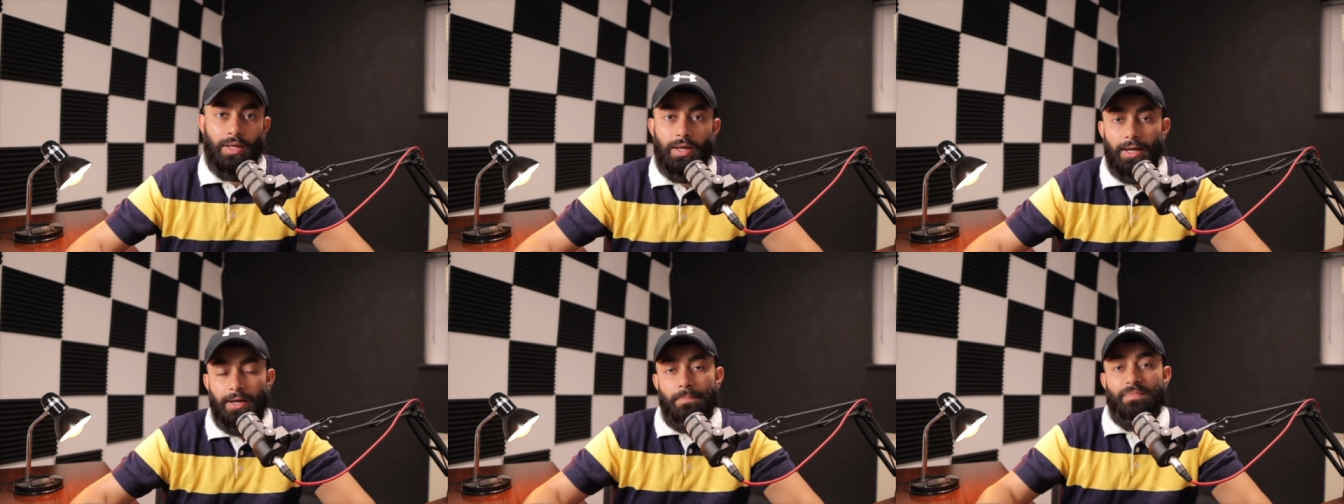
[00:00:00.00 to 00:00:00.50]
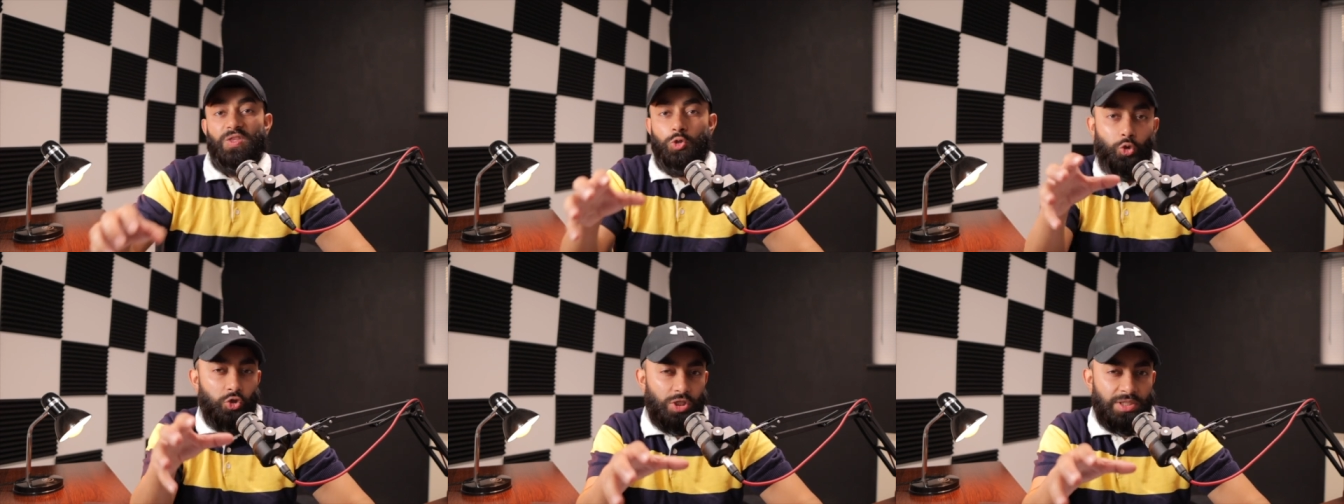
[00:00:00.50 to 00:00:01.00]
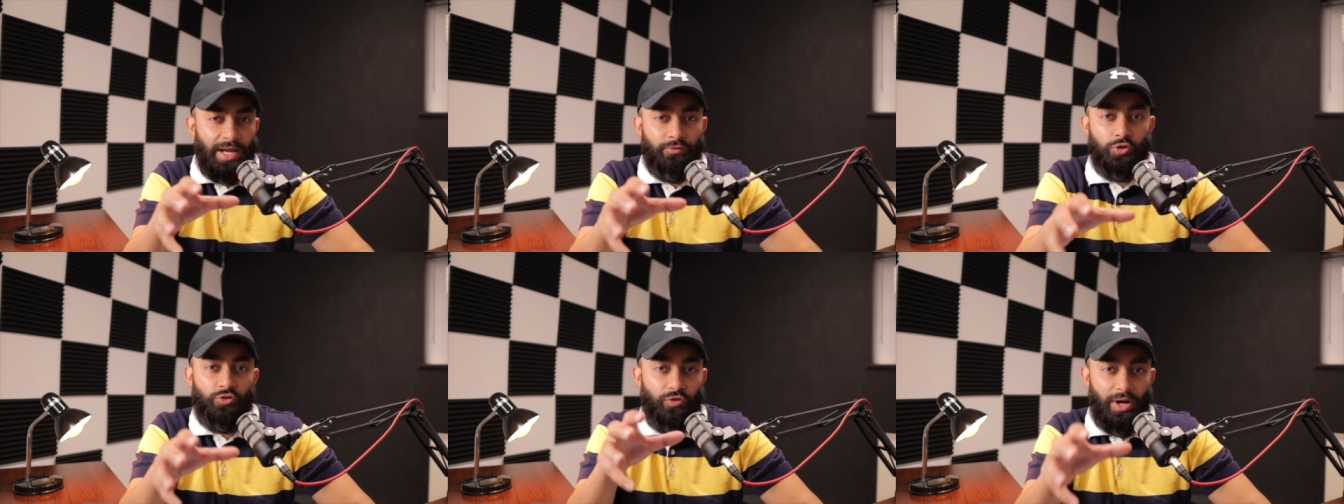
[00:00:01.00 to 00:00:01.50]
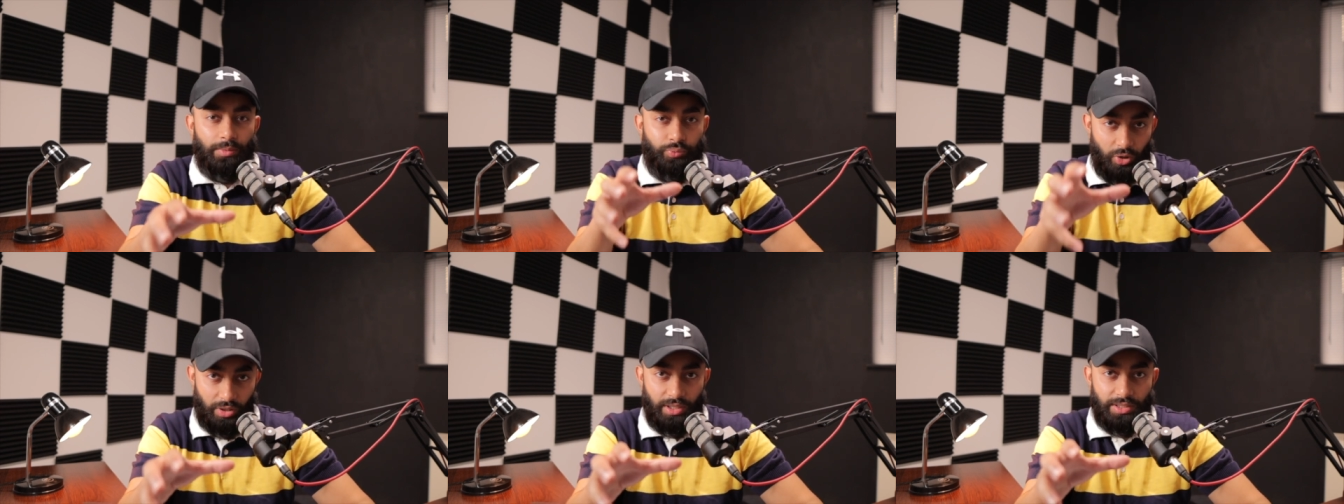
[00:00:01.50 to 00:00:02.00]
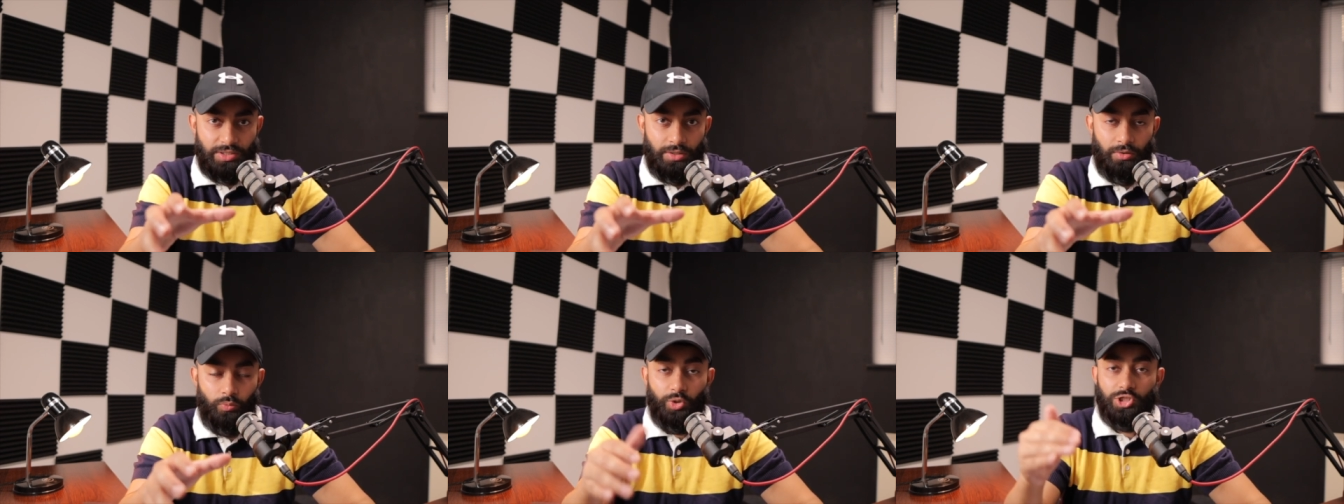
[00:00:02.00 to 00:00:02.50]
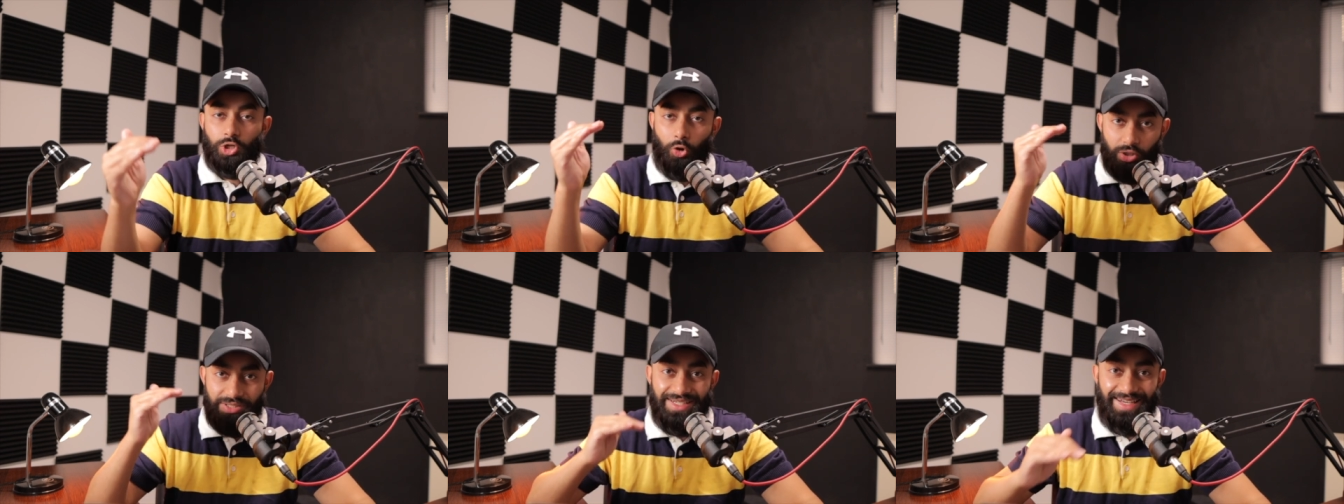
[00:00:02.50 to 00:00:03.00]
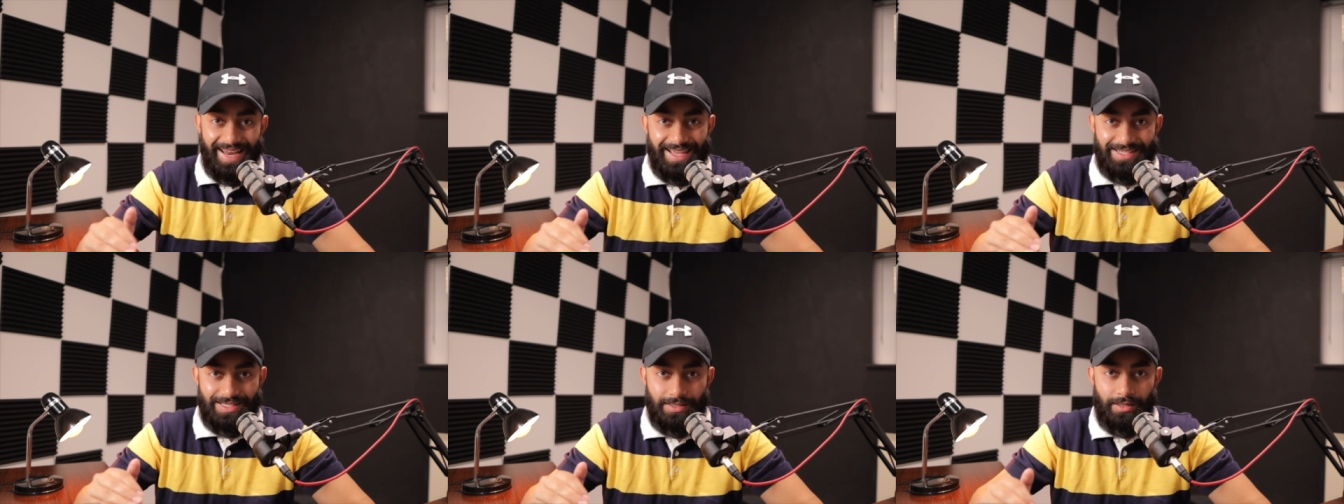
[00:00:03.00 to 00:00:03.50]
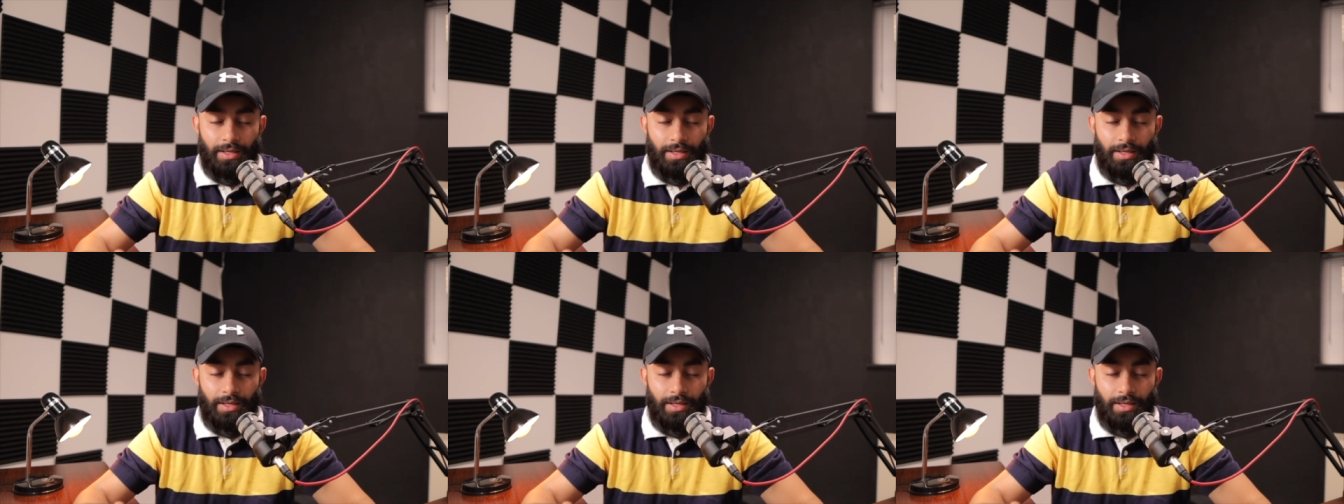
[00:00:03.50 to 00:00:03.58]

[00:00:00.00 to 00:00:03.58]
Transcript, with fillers: Um, you just have to find products which cost less.